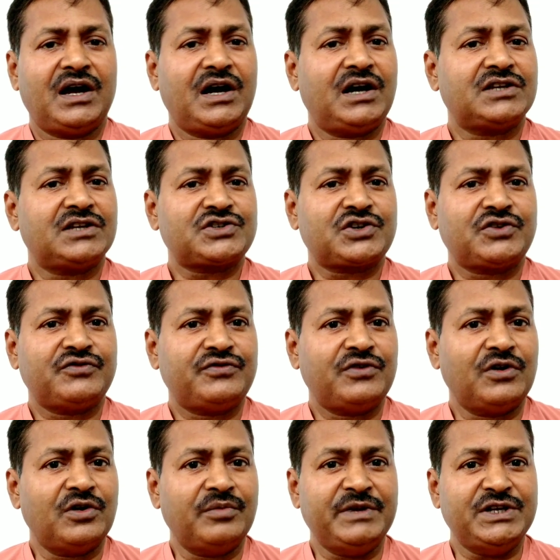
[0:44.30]
"Ask
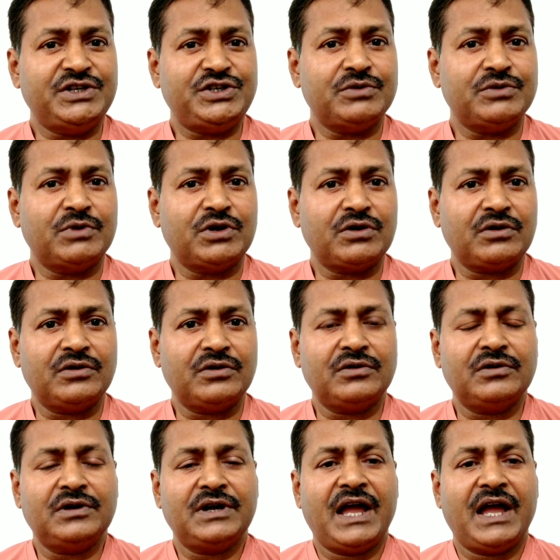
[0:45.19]
for me
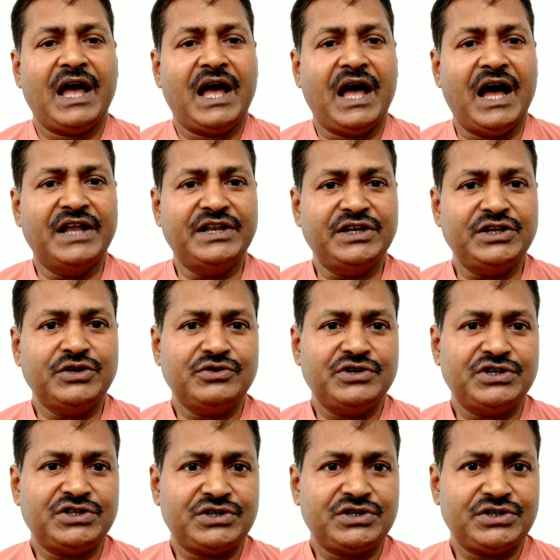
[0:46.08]
tomorrow, and
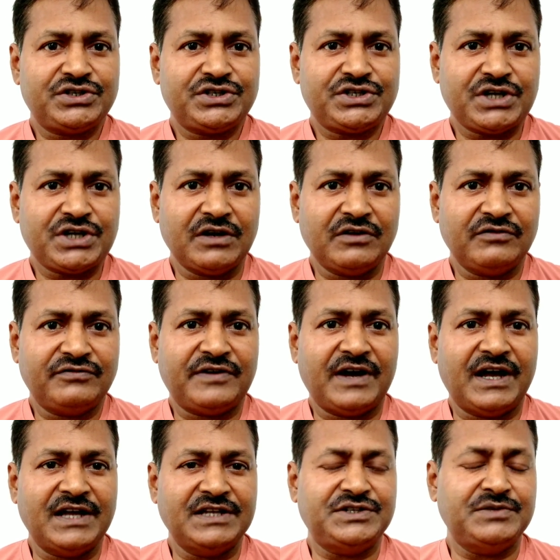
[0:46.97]
you shall
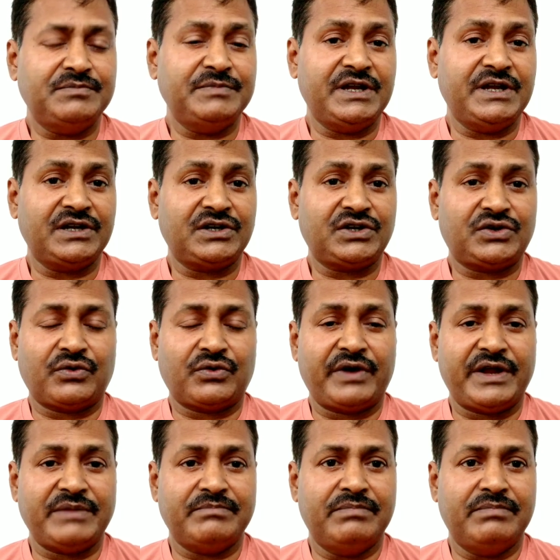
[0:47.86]
find me a
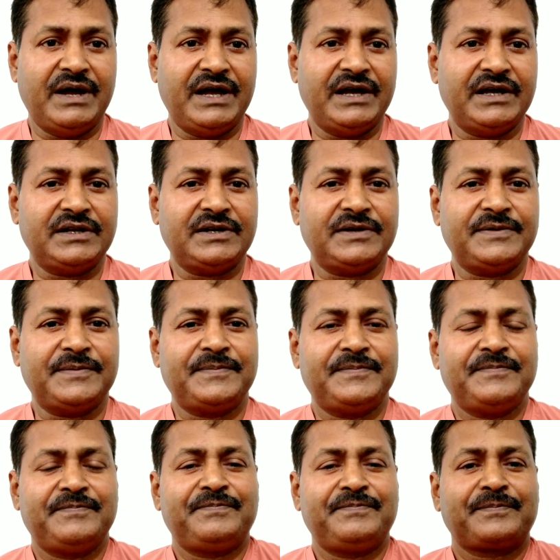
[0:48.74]
grave man."
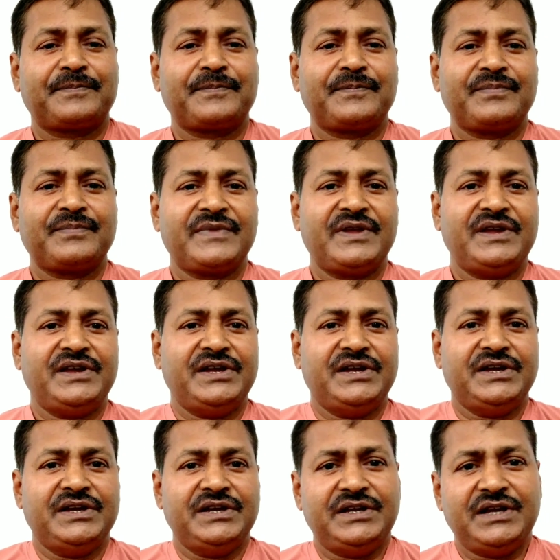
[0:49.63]

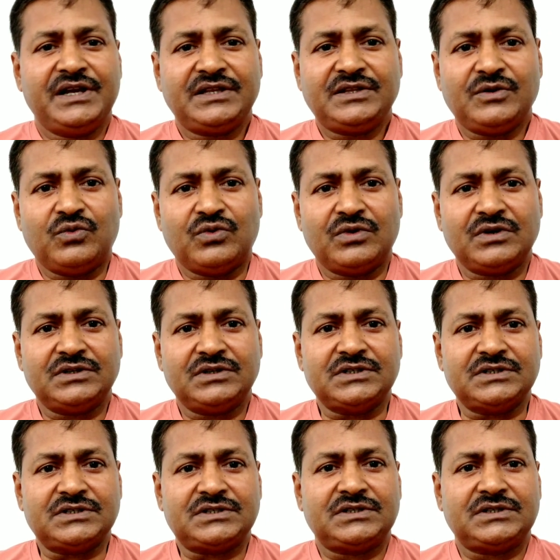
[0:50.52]
Here the
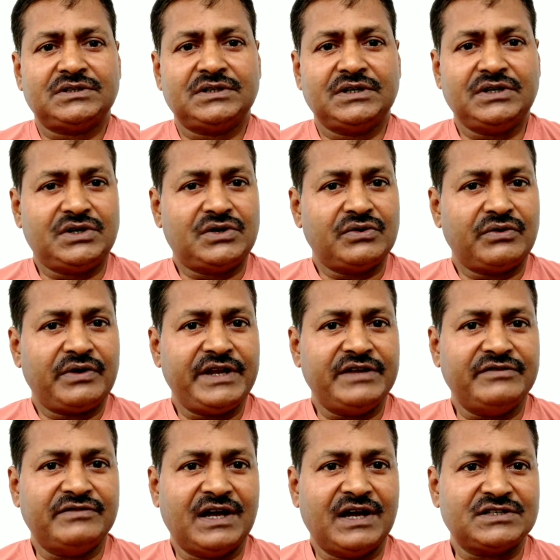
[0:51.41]
word
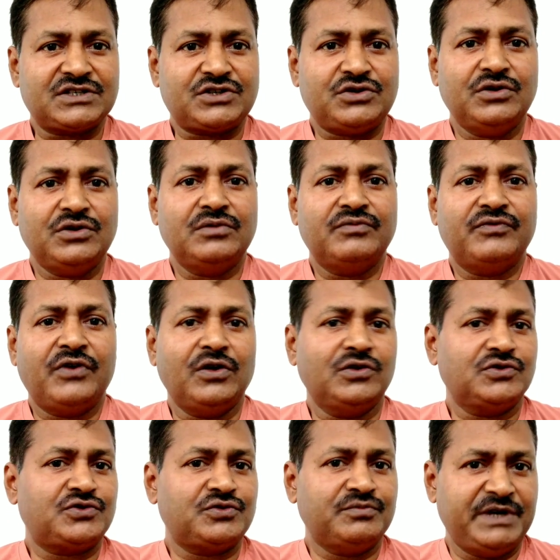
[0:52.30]
grave has two
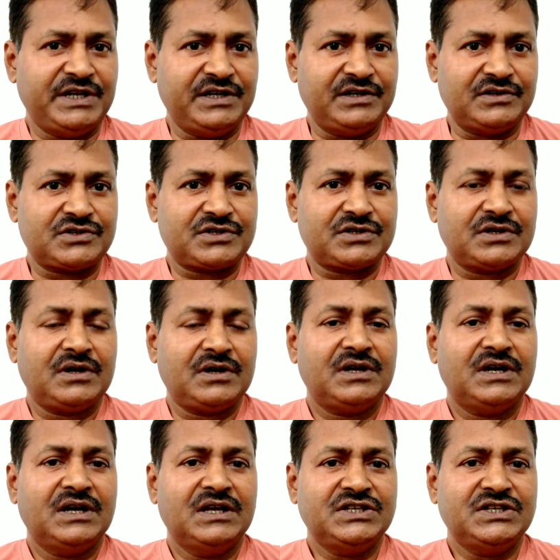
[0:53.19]
false meanings:
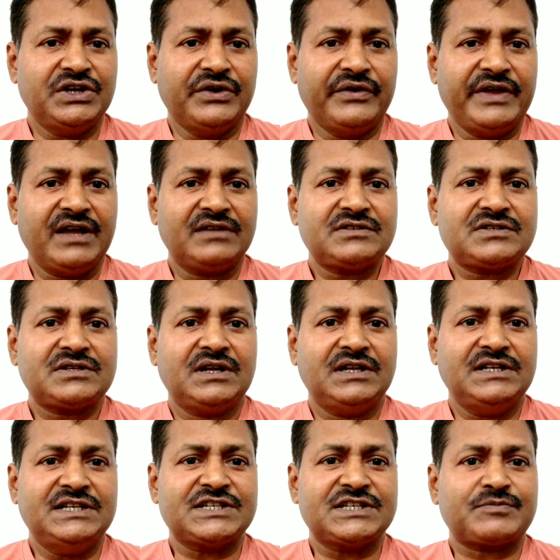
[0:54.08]
serious
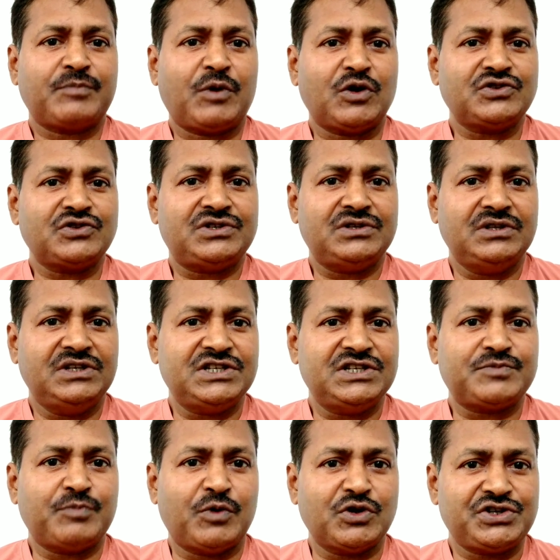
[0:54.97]
dispo
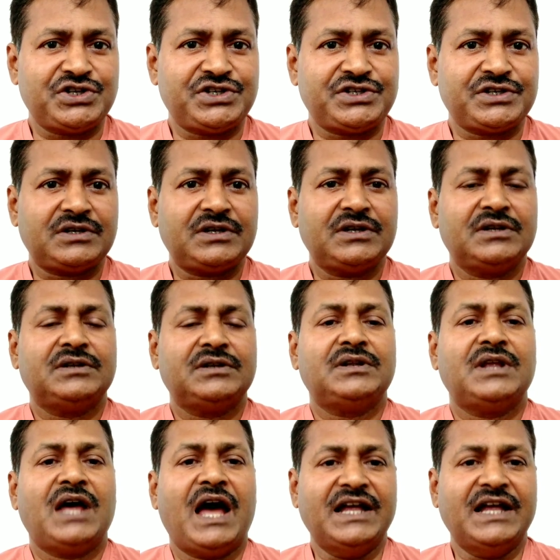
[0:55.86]
disposition
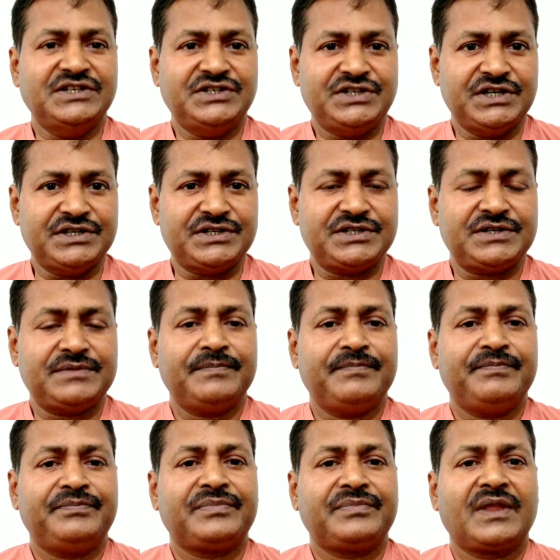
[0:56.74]
and dead.
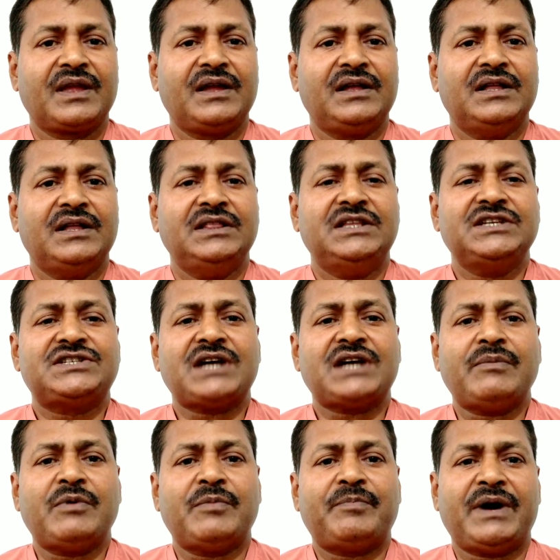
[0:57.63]
This
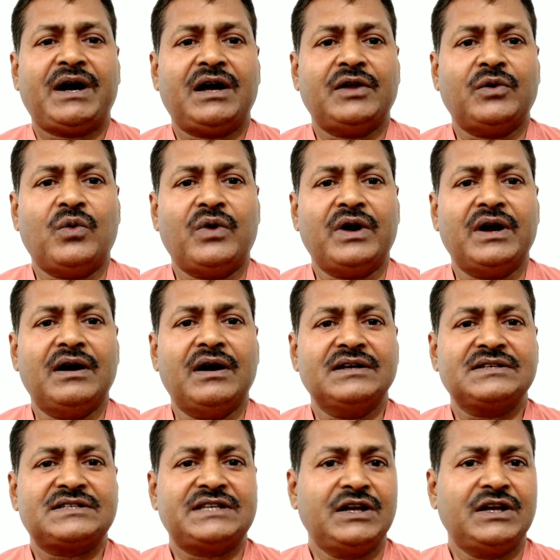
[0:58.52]
type of paron where
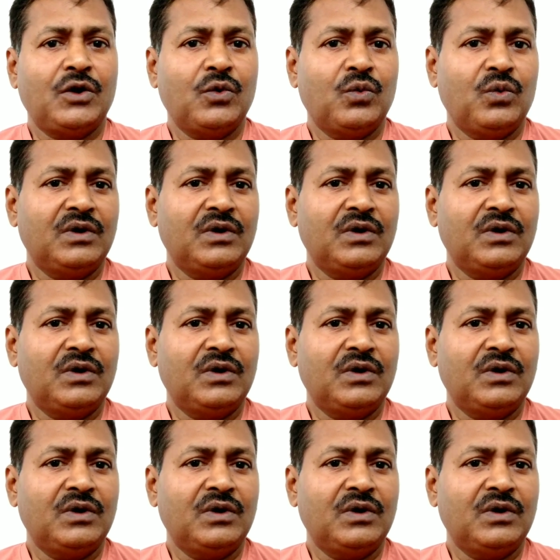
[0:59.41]
a single